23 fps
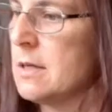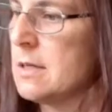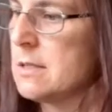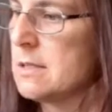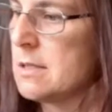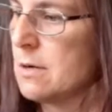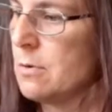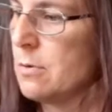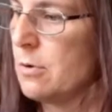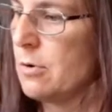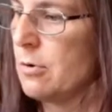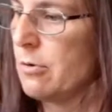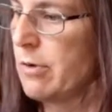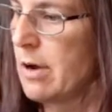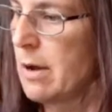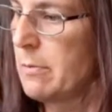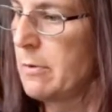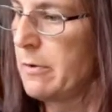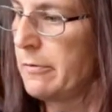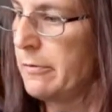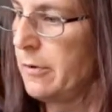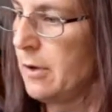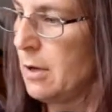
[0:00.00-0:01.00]
So we'll
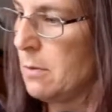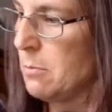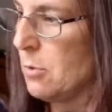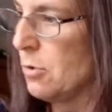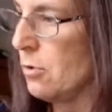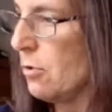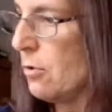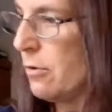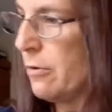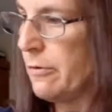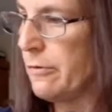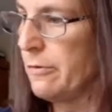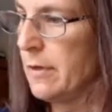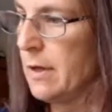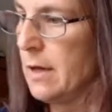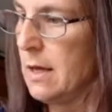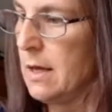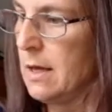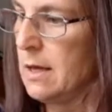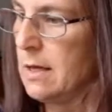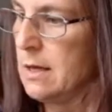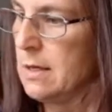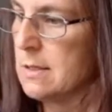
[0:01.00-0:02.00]
grab a few more of
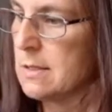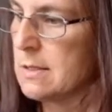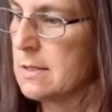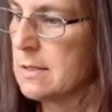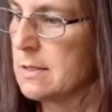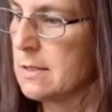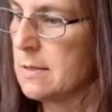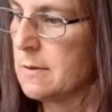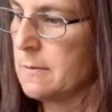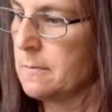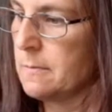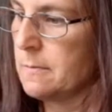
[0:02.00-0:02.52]
these,